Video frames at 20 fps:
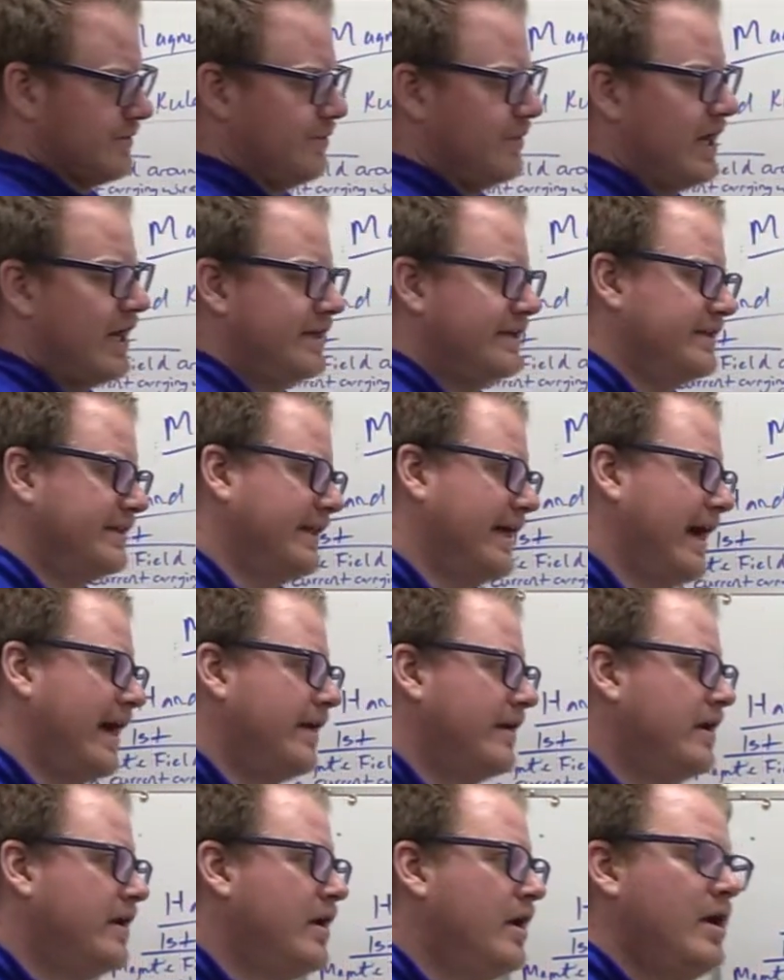applied to that.
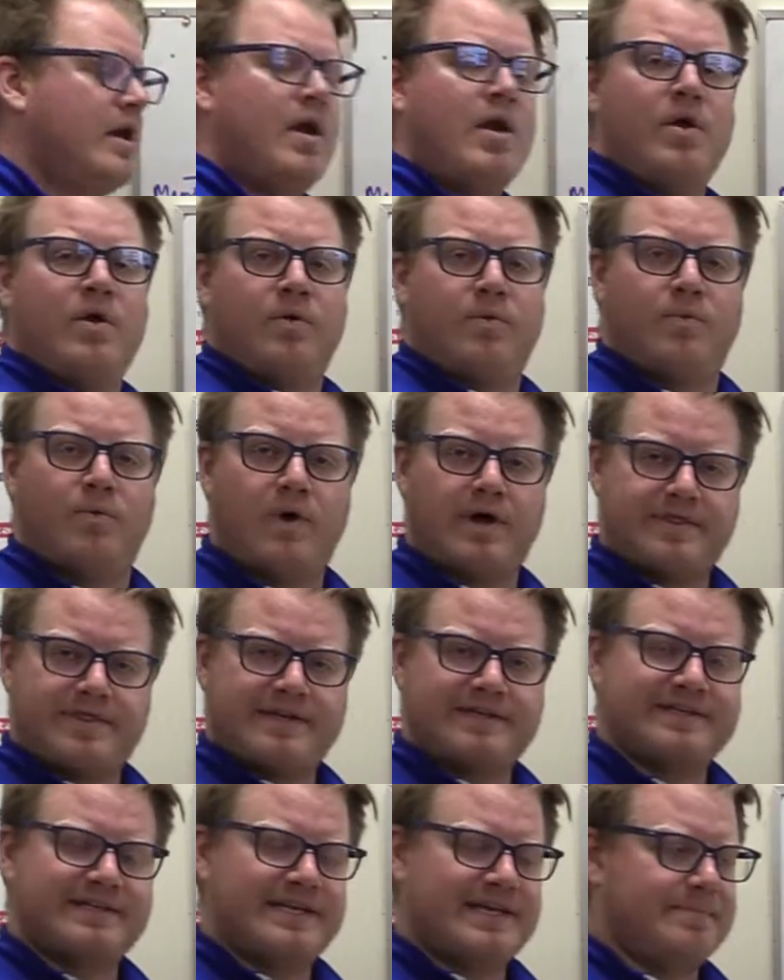One
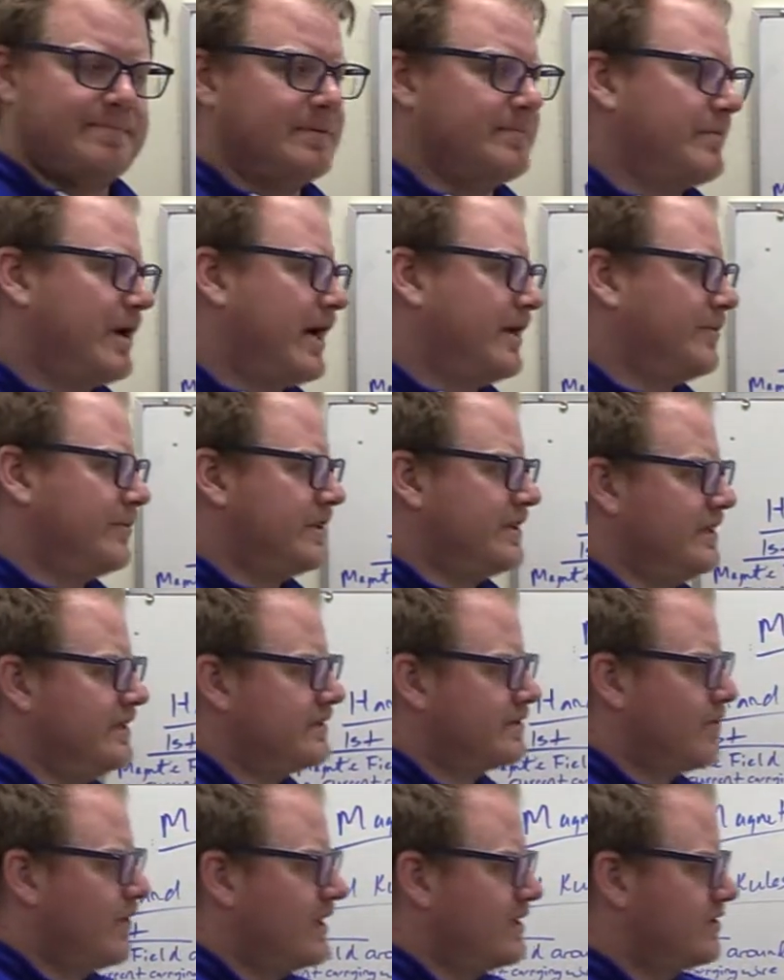thing to keep in mind with
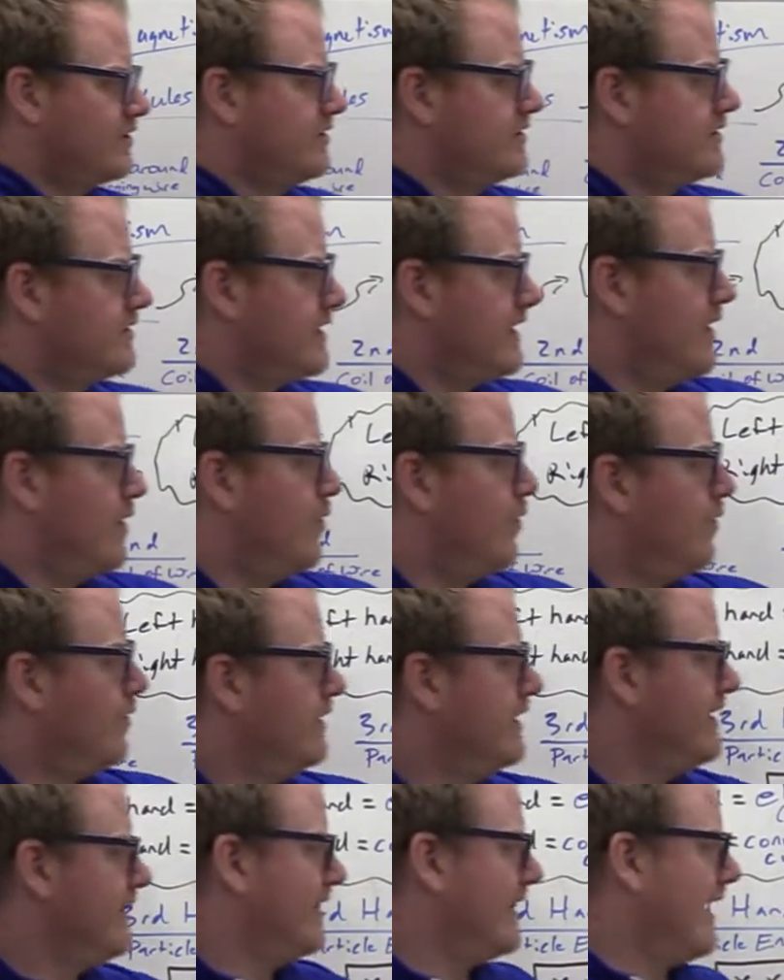these questions, the
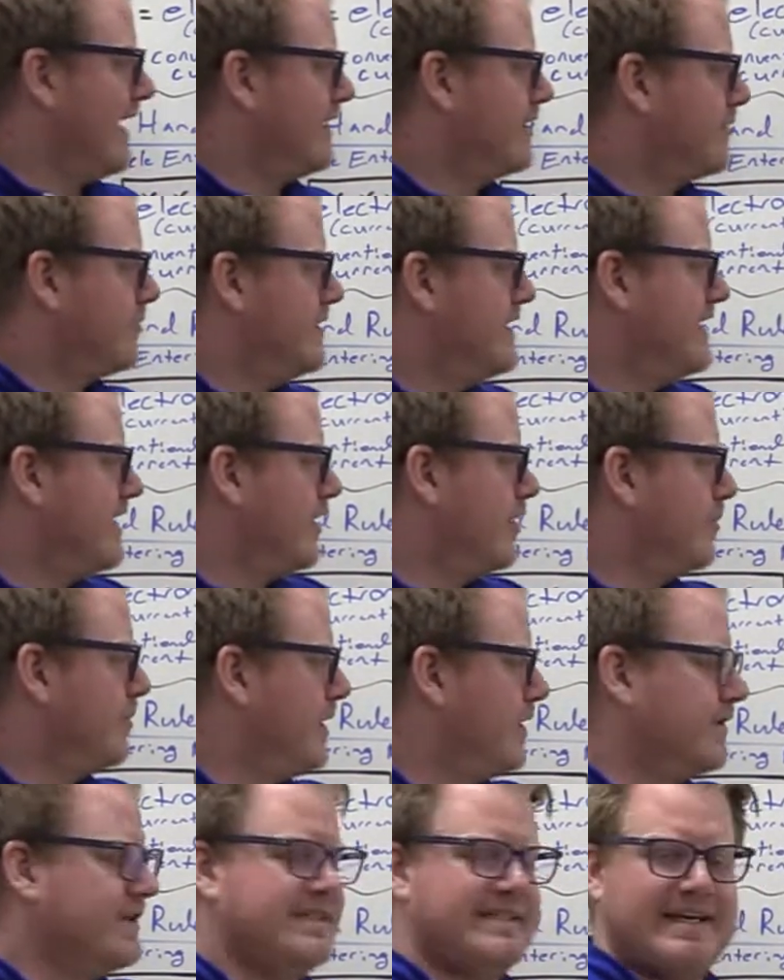only length we care
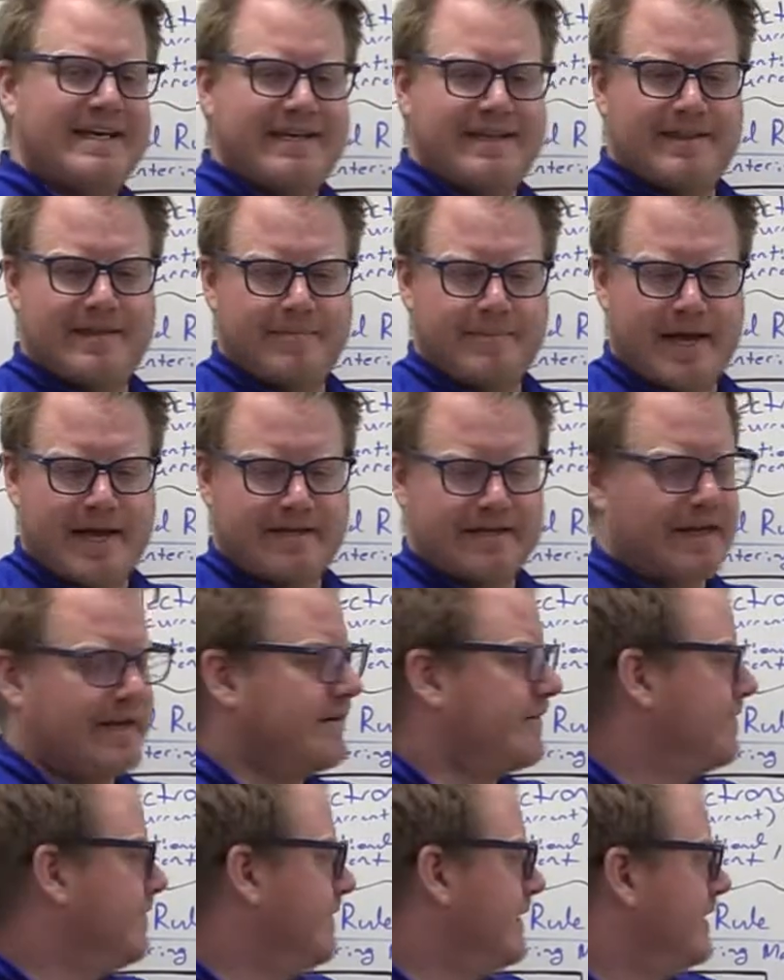about is in the
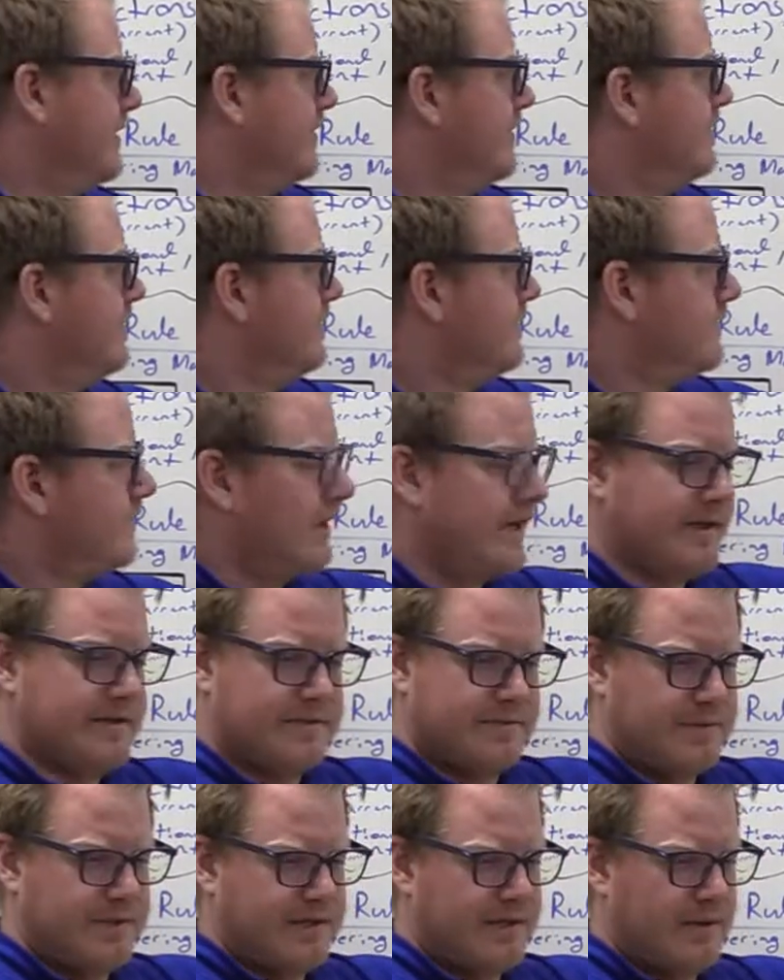magnetic field. Okay,
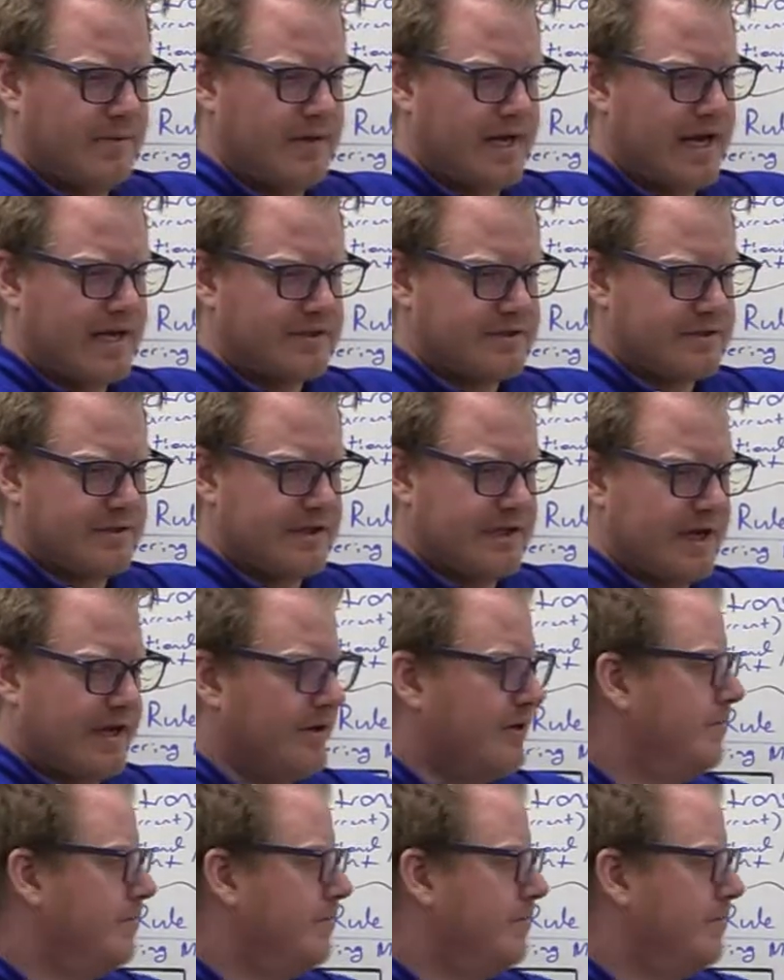so we don't actually care